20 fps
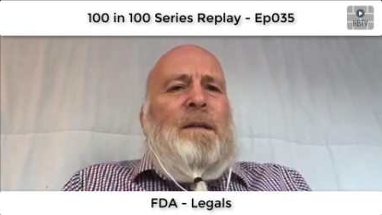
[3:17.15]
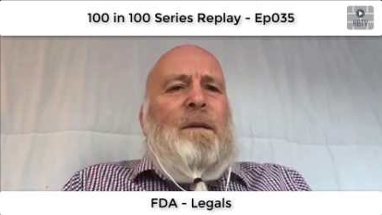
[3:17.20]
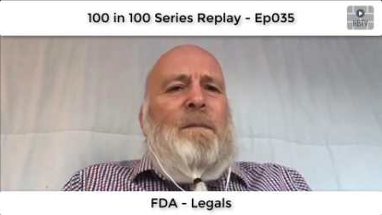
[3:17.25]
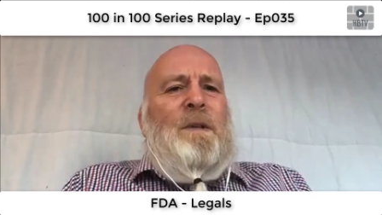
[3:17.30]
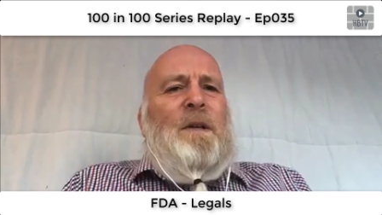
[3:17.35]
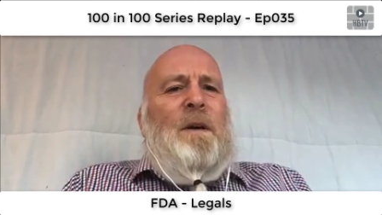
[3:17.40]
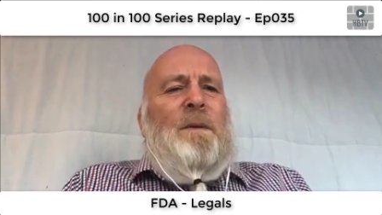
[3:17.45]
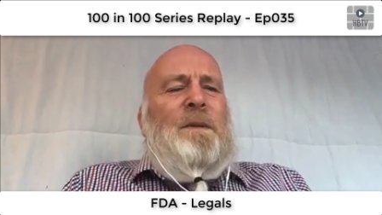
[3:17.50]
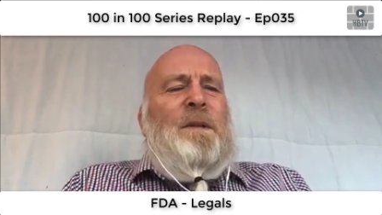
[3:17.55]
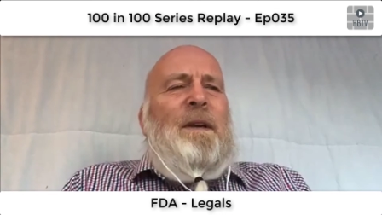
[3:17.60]

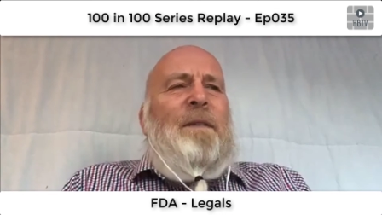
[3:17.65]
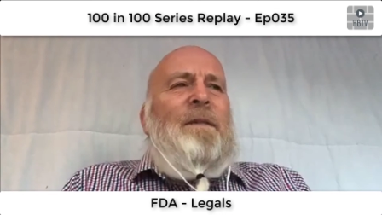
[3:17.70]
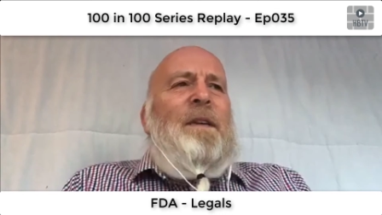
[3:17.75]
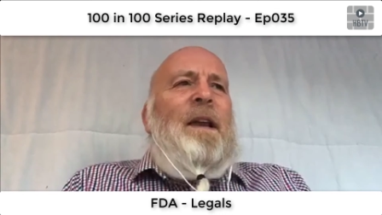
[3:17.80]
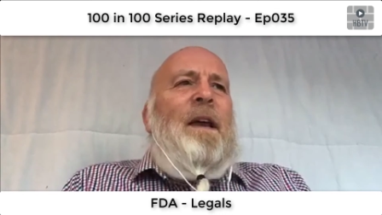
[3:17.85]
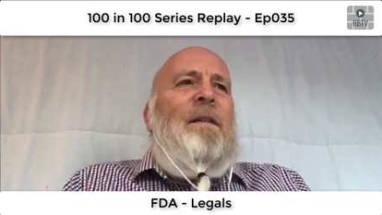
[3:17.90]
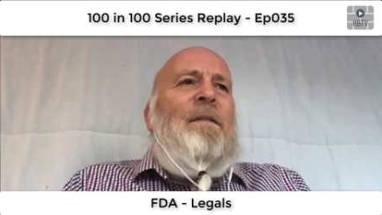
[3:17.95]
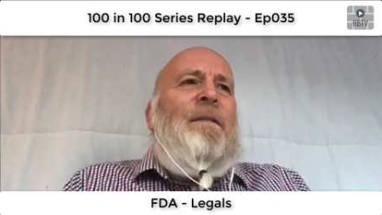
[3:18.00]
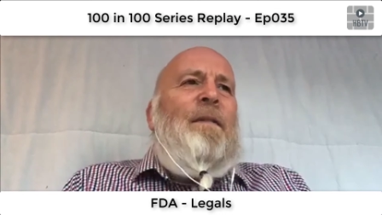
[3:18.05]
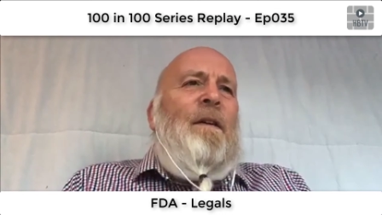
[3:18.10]
Sometimes you have
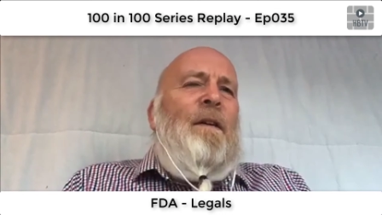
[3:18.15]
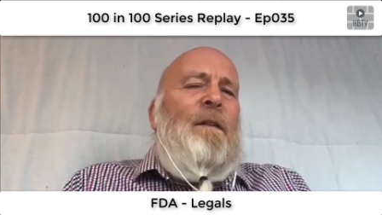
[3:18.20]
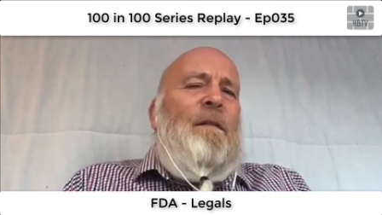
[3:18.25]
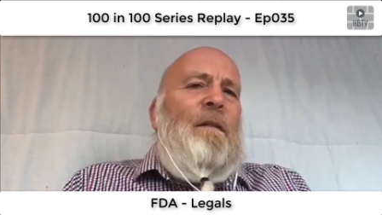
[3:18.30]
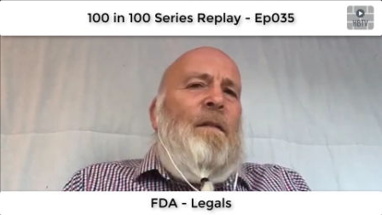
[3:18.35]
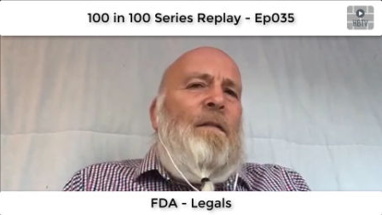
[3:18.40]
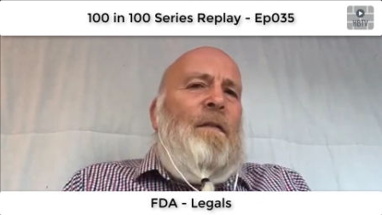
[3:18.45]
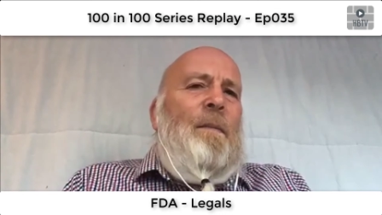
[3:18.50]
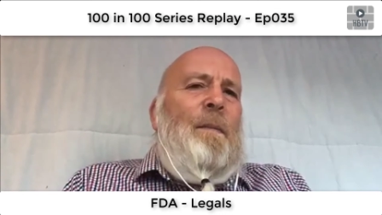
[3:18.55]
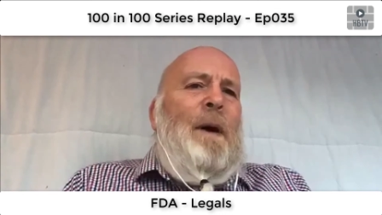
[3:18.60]
to get
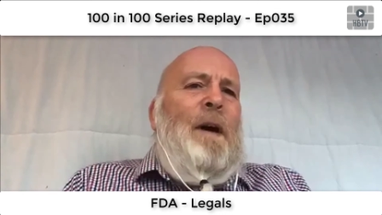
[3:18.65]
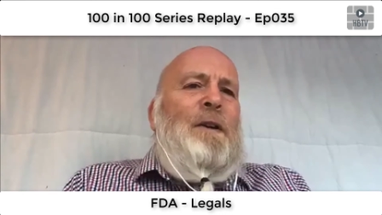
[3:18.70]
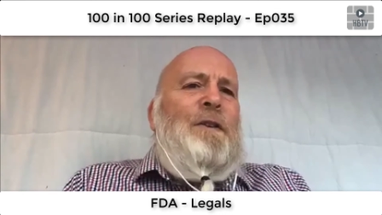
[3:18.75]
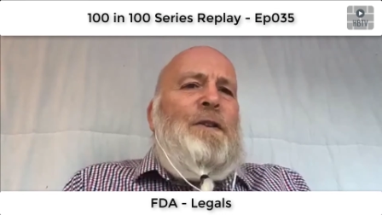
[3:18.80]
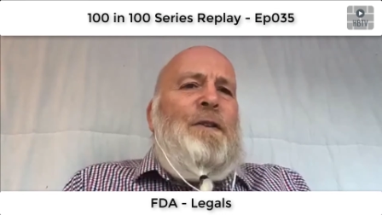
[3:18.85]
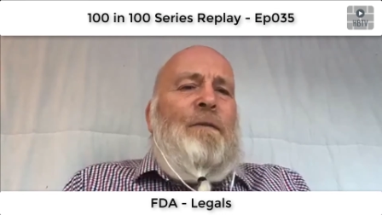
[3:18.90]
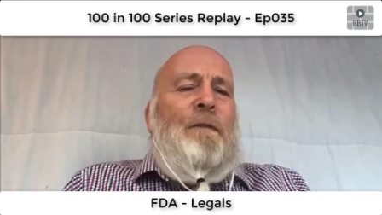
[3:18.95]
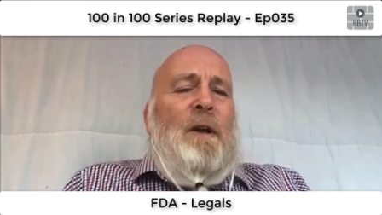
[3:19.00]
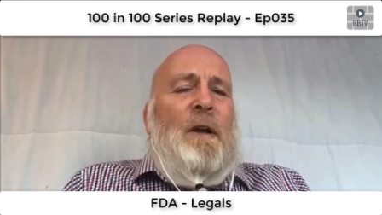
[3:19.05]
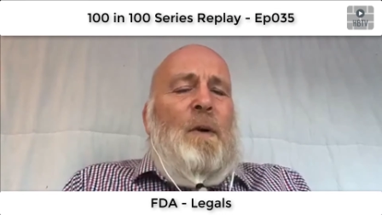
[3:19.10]
further
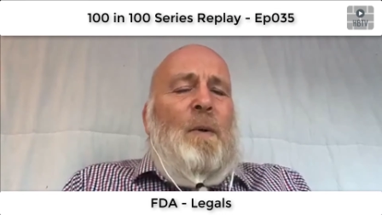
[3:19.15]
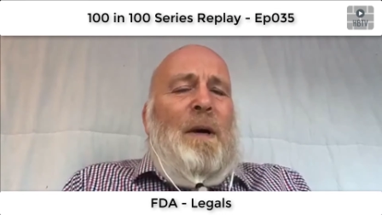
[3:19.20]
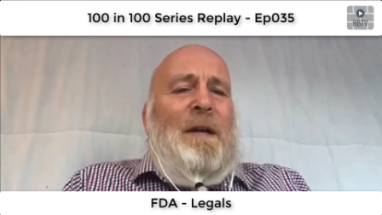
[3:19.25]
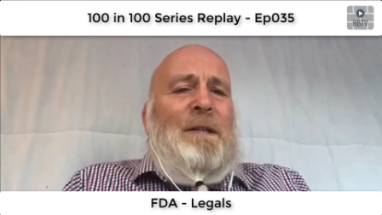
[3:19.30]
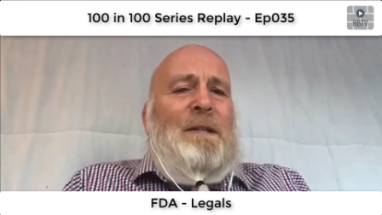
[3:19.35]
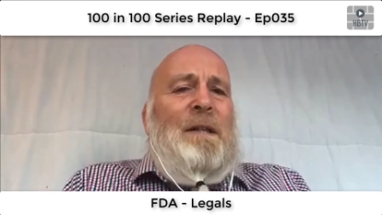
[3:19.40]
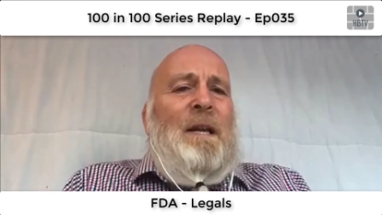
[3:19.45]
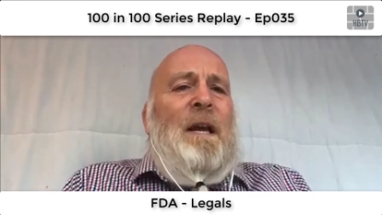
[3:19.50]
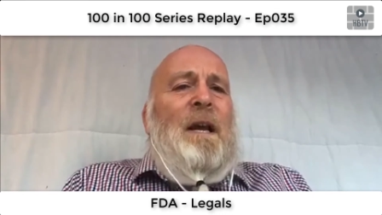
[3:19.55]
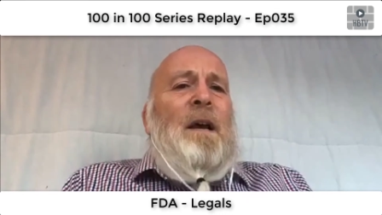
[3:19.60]
information,
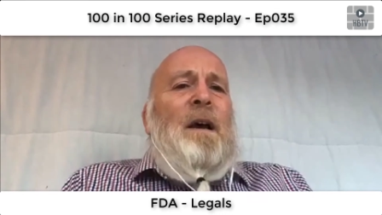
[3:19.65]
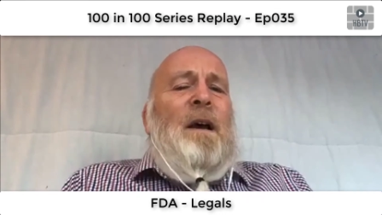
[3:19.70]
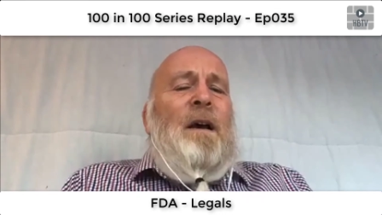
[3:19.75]
request